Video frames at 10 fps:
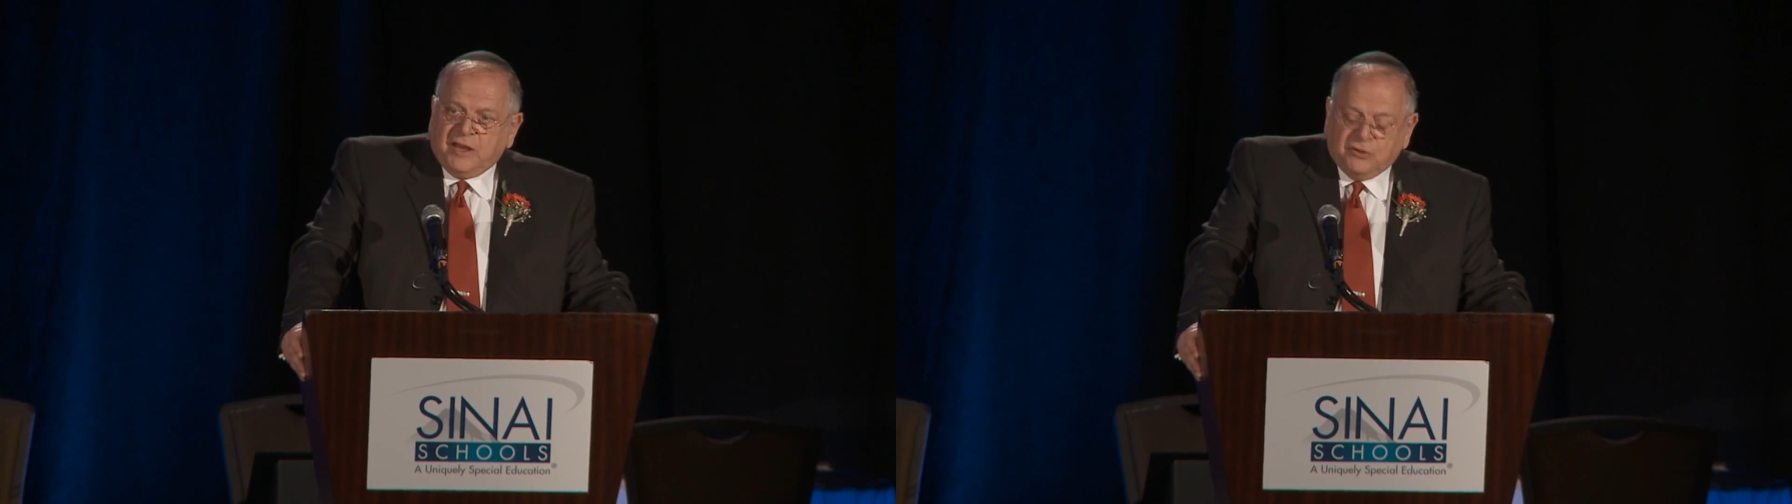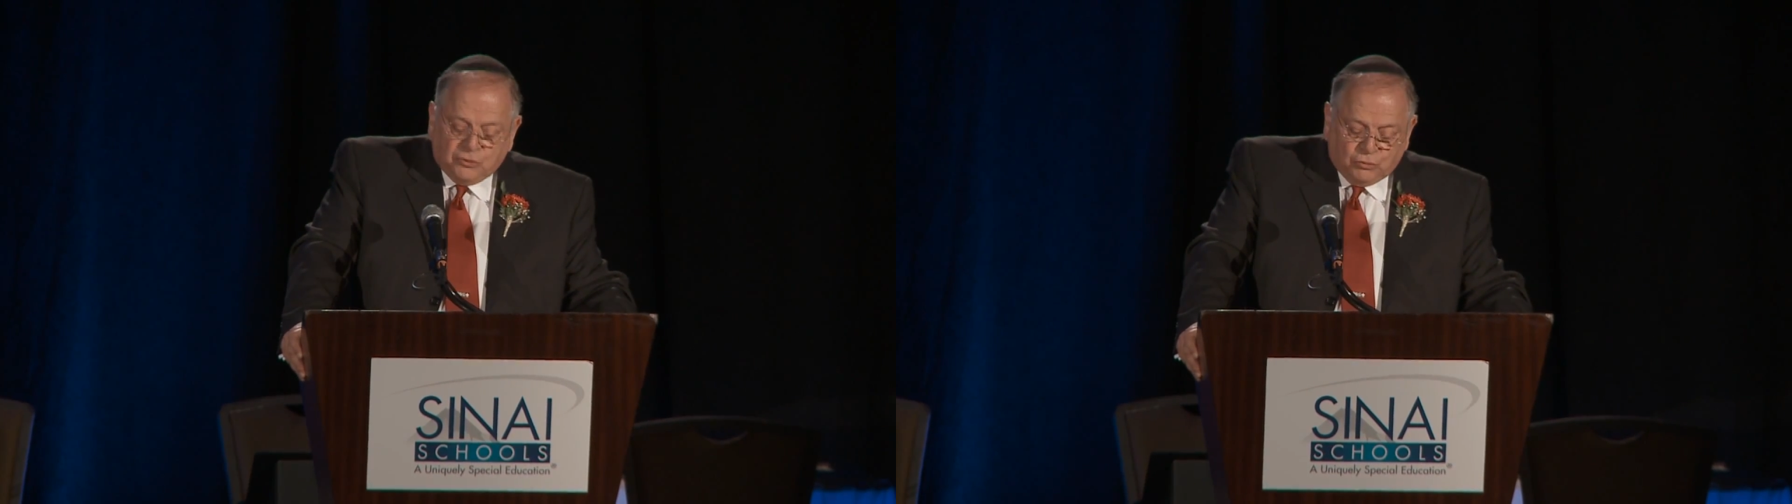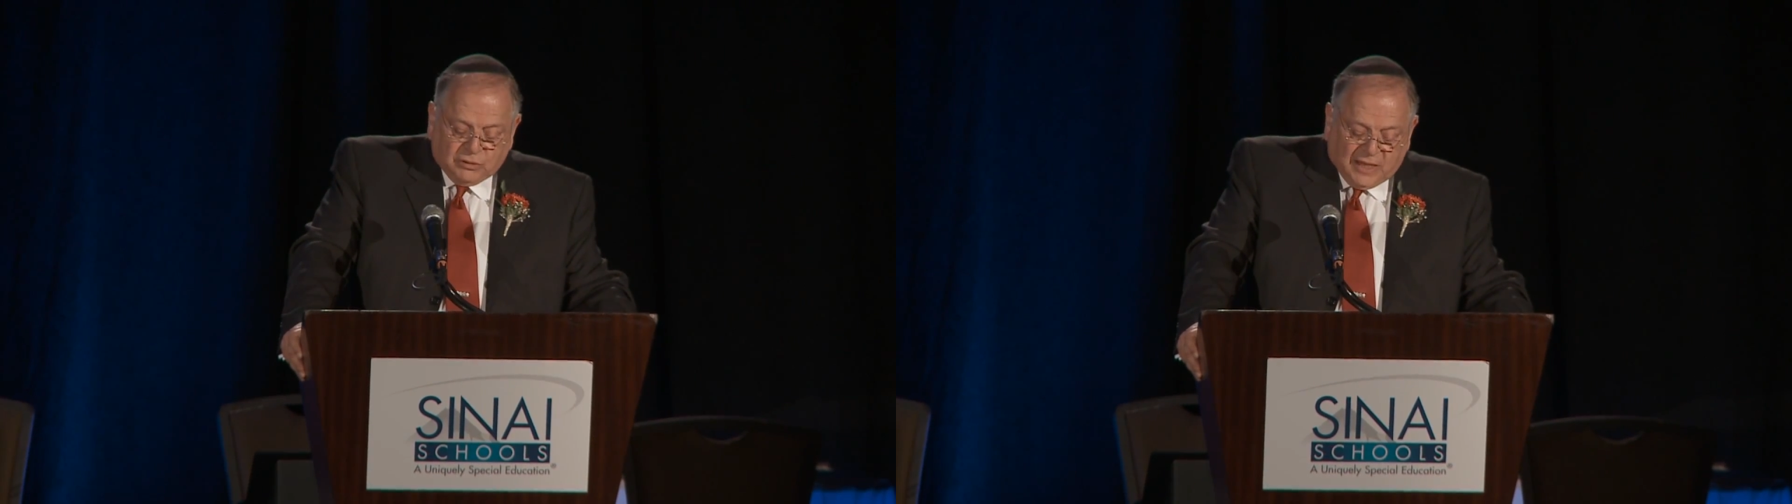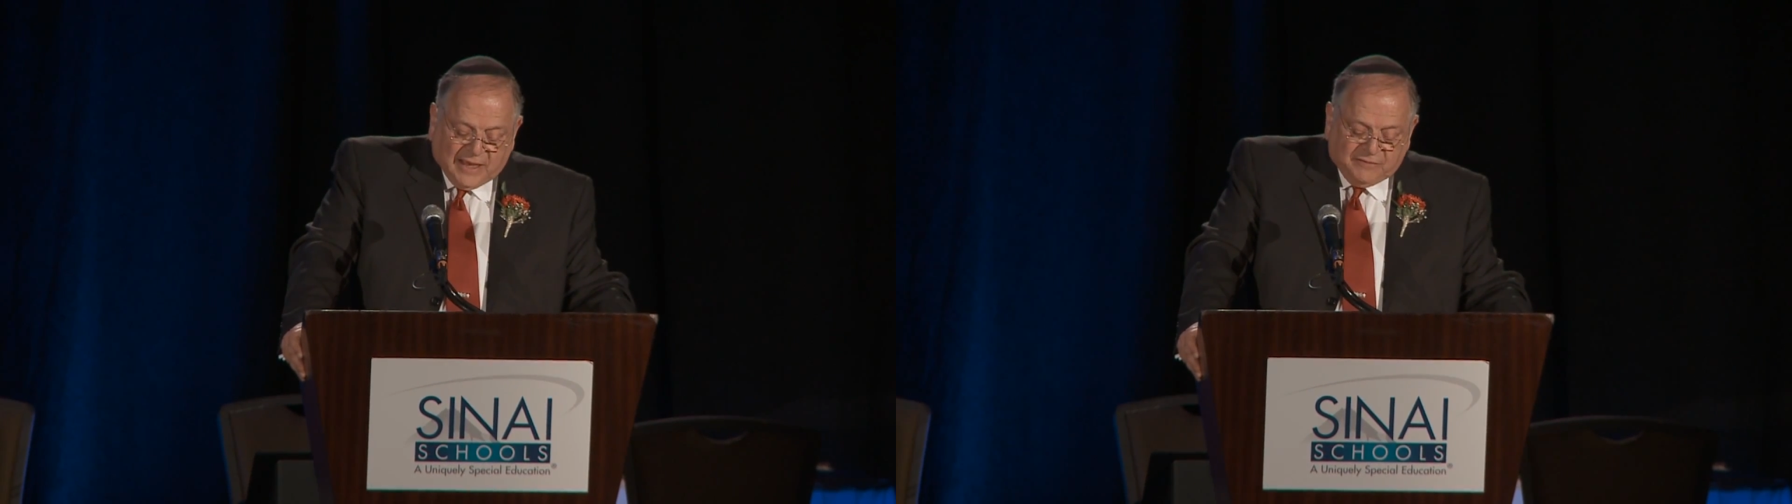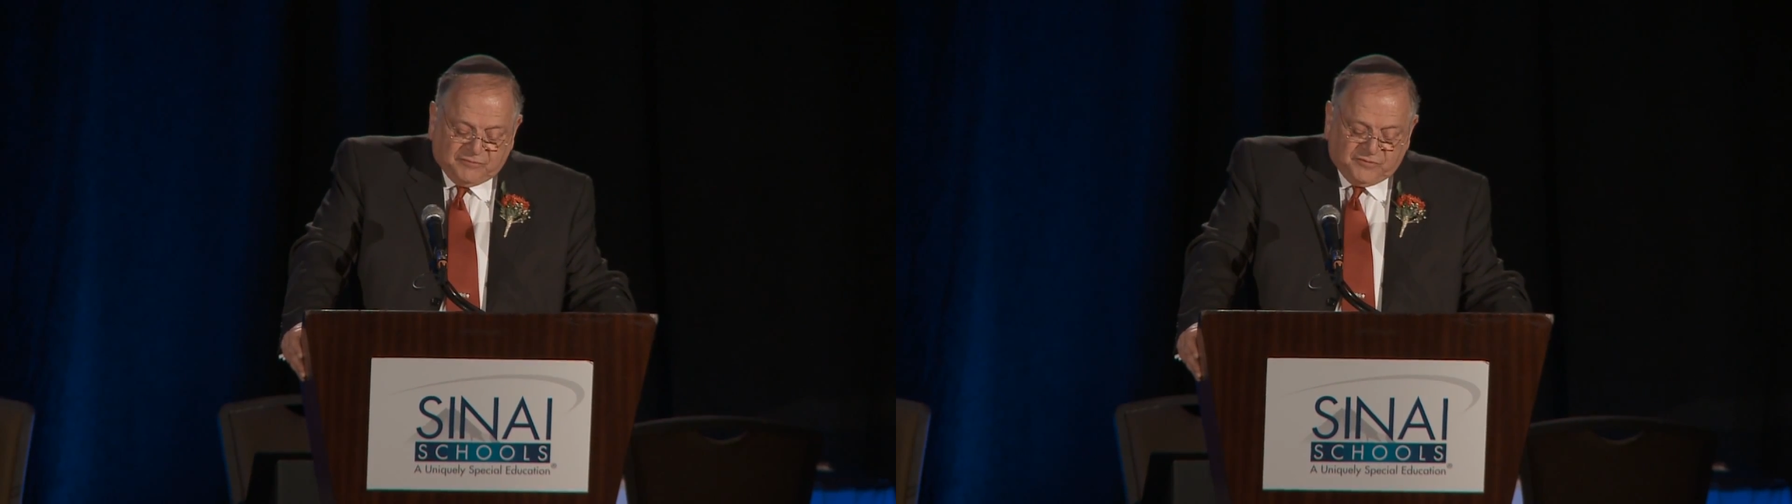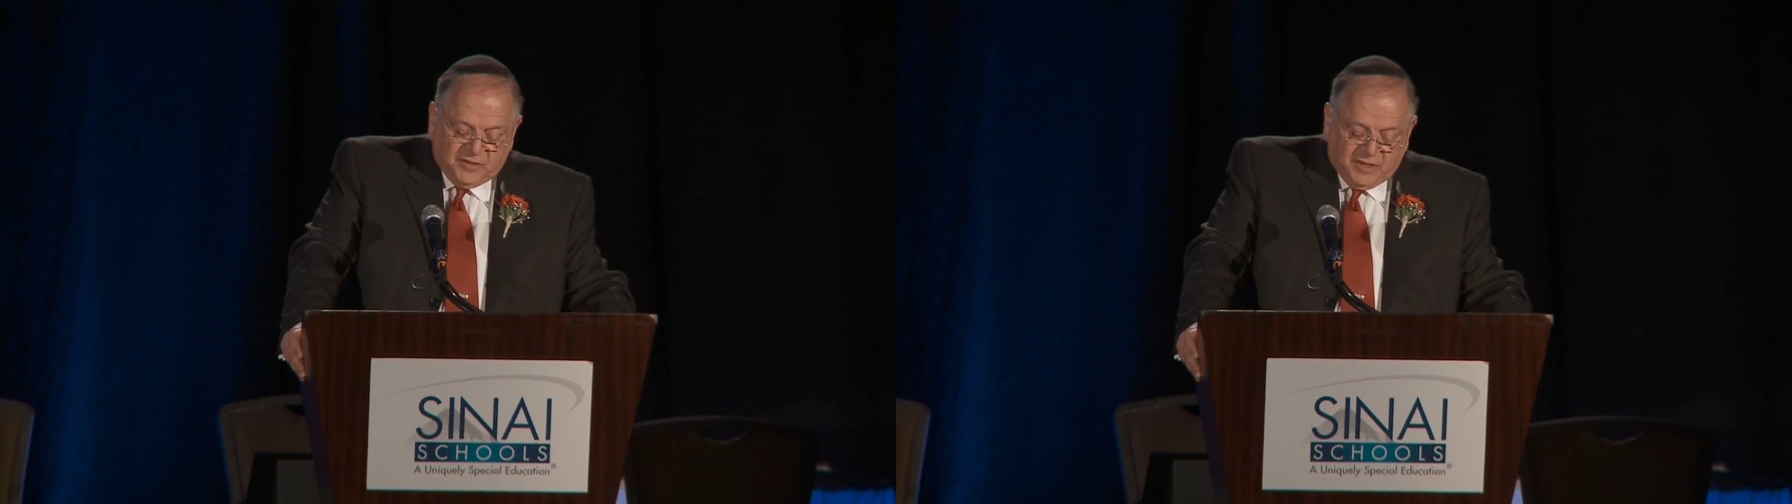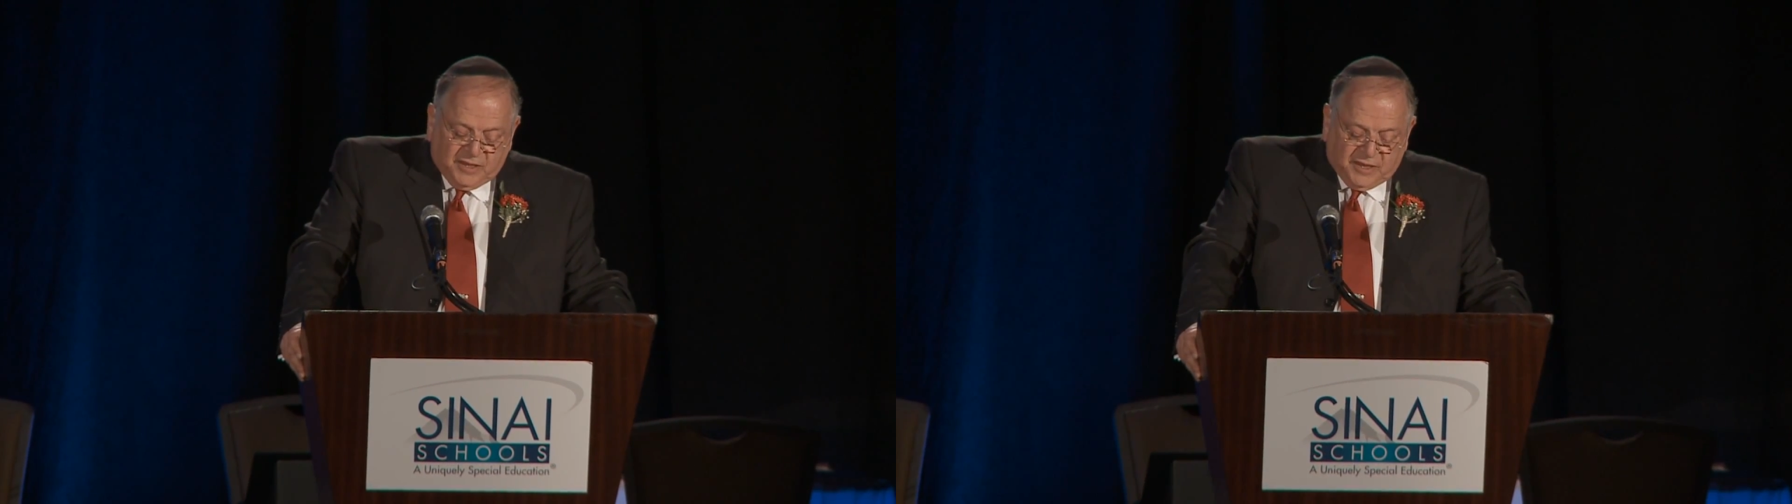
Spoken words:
a new life